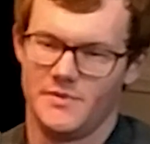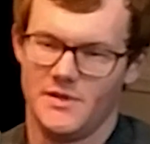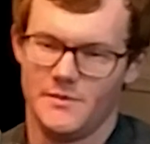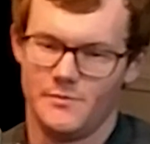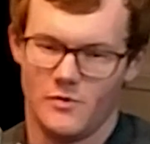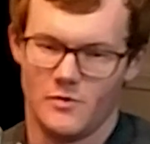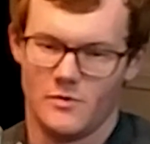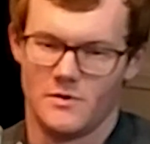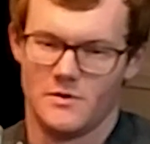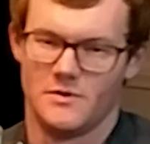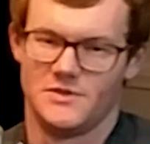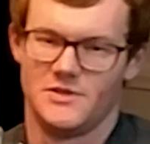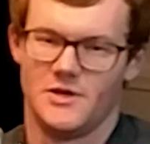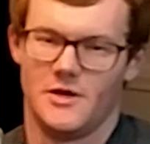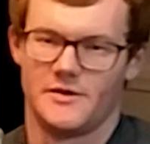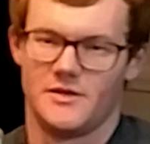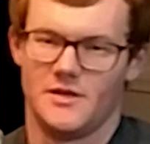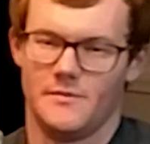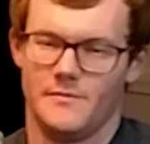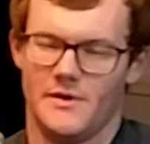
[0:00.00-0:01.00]
and people were
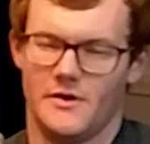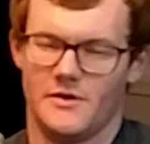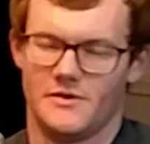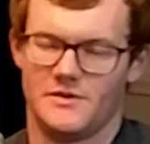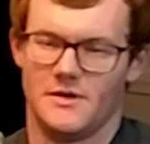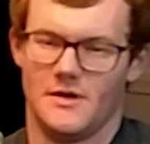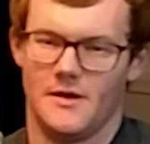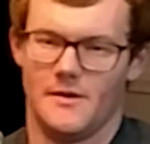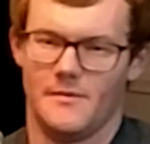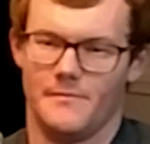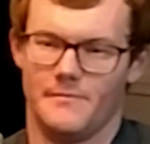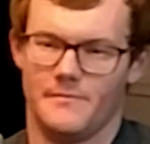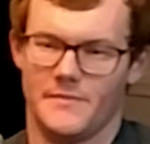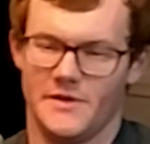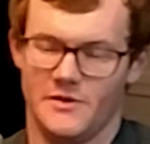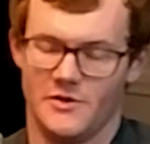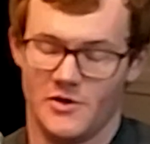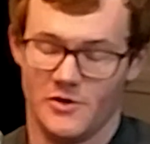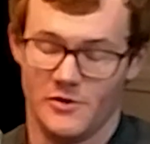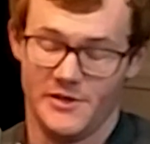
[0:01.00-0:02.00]
talking about
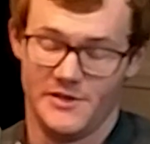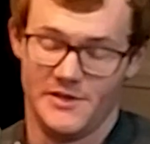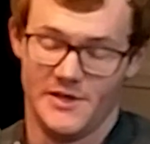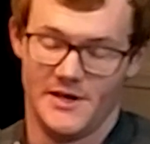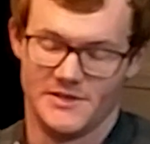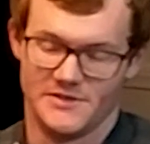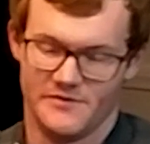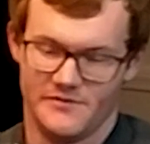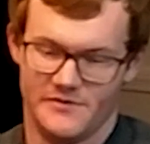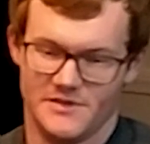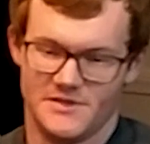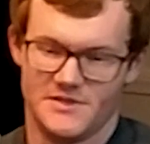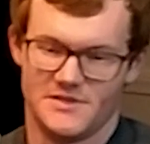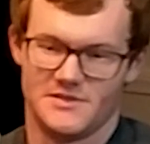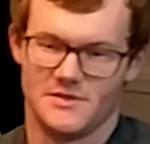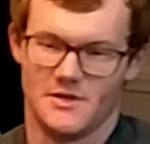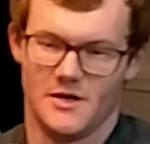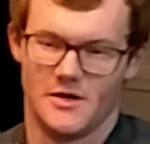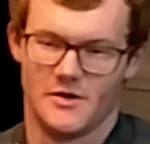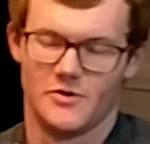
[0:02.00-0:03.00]
in the early days of
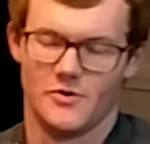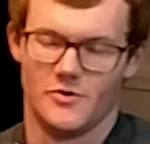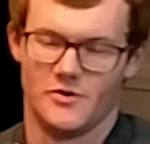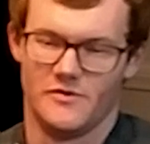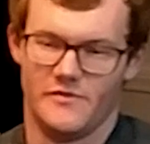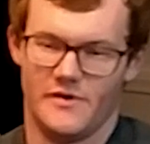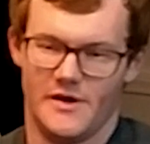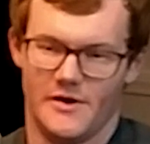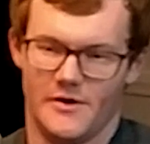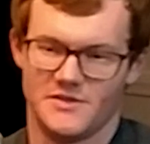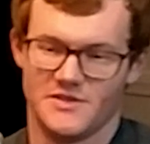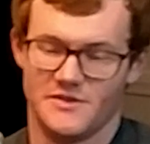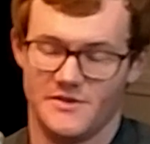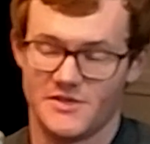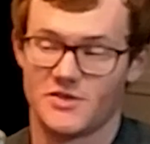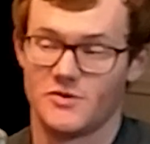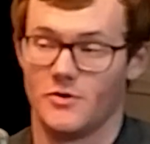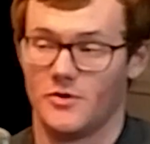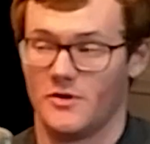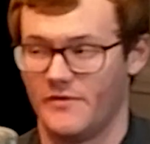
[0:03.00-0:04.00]
this
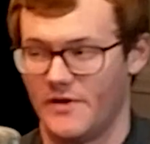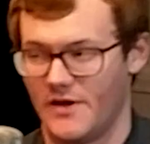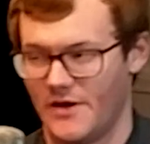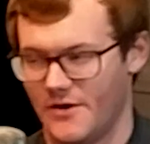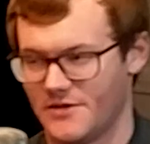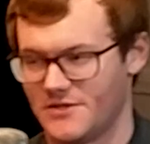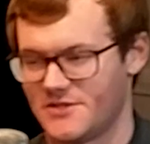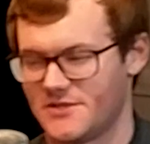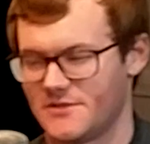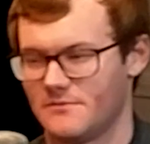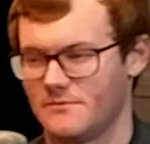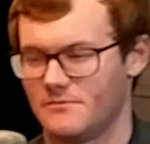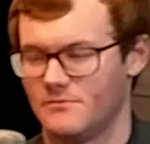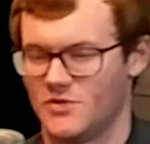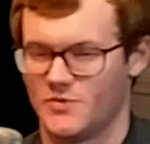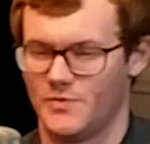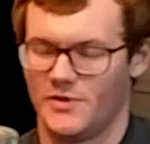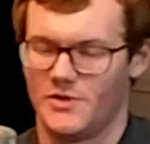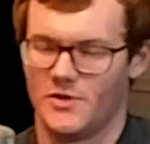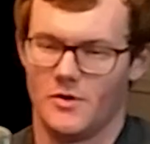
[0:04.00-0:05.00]
coronavirus,
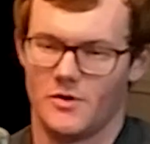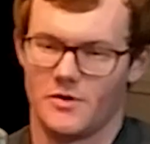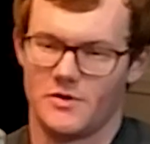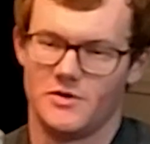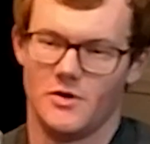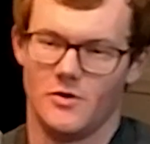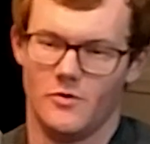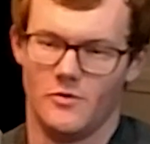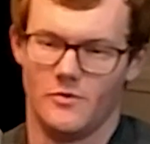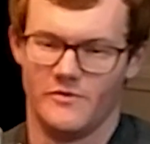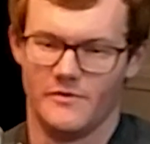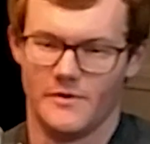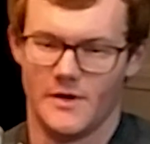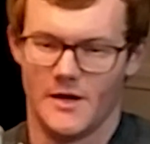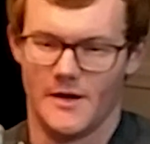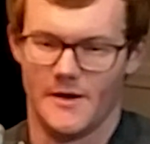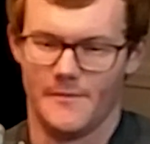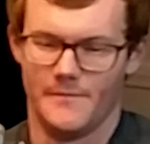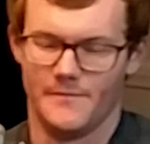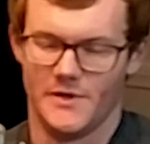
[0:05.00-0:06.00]
which we call a
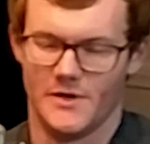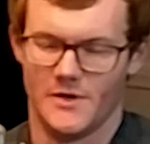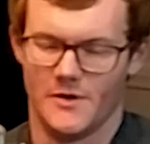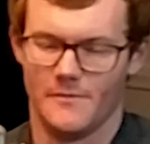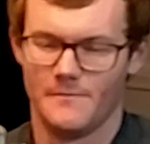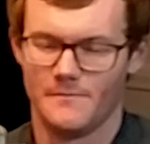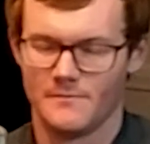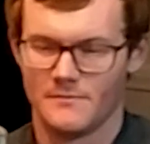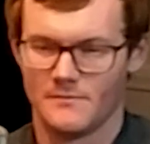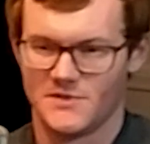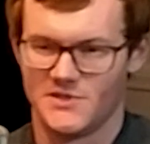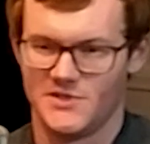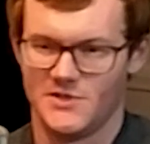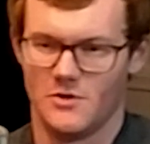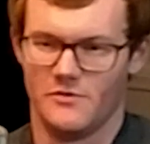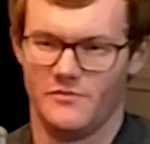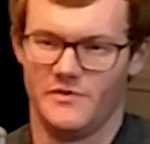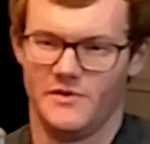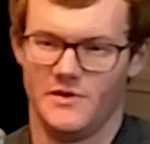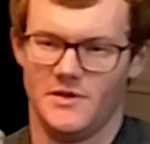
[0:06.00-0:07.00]

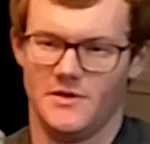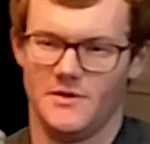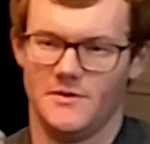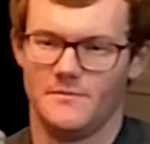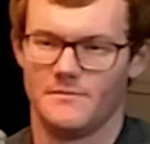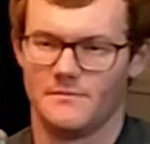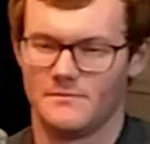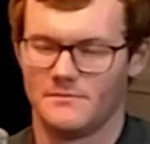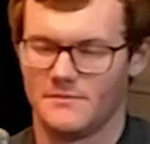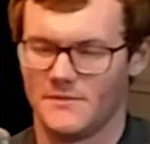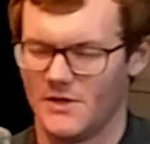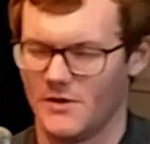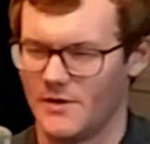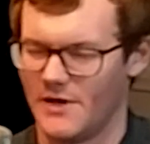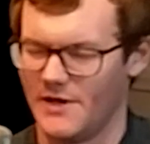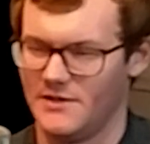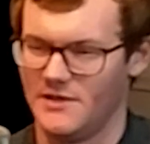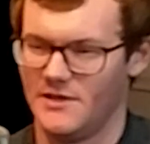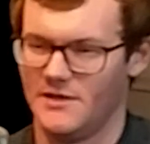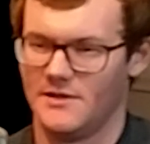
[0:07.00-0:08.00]
COV,
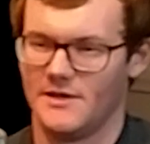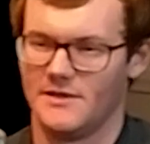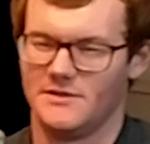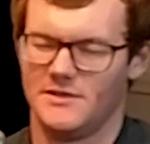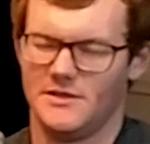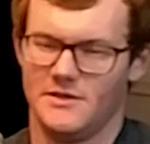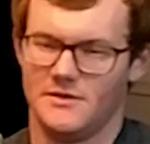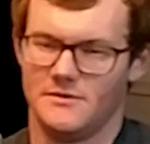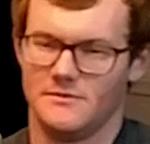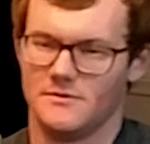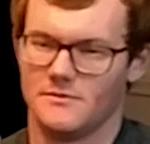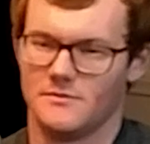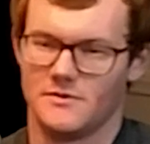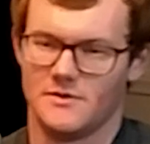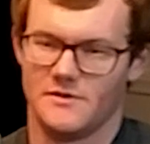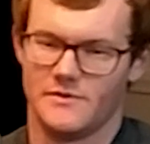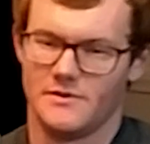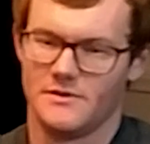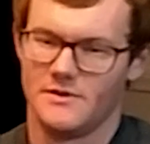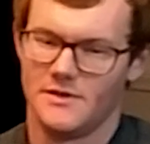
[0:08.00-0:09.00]
ID 19 or
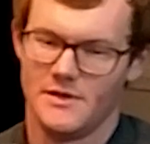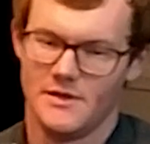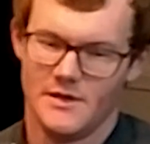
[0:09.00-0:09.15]
whatever.